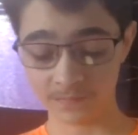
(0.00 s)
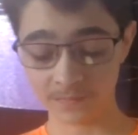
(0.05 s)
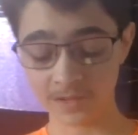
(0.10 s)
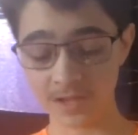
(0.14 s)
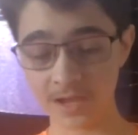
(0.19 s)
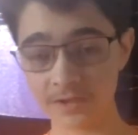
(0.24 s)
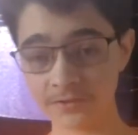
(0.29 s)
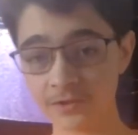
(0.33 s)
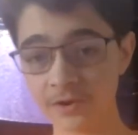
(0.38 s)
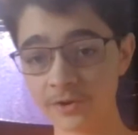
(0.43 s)

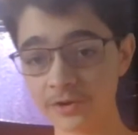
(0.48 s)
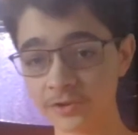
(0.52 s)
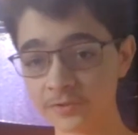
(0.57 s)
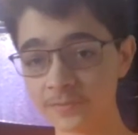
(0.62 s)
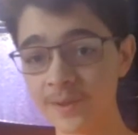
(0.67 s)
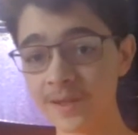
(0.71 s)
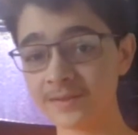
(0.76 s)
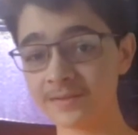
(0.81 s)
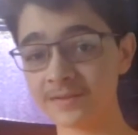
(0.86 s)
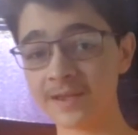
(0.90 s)
As long as
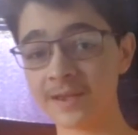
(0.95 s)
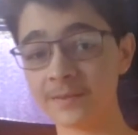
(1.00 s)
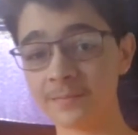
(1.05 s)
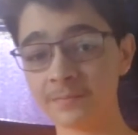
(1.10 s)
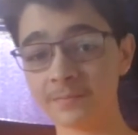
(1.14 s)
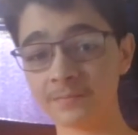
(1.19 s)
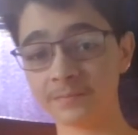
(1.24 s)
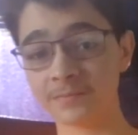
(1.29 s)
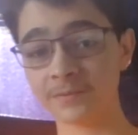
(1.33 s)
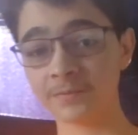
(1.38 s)
Penn State
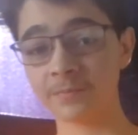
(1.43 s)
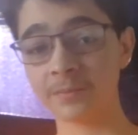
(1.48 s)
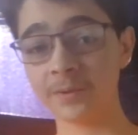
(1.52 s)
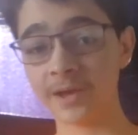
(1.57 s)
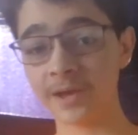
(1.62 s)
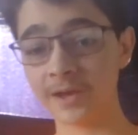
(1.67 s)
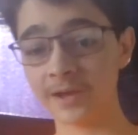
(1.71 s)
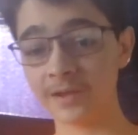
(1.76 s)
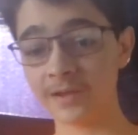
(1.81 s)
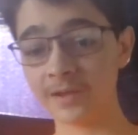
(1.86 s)

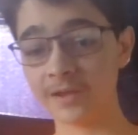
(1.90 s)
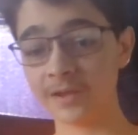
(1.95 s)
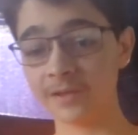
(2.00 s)
plays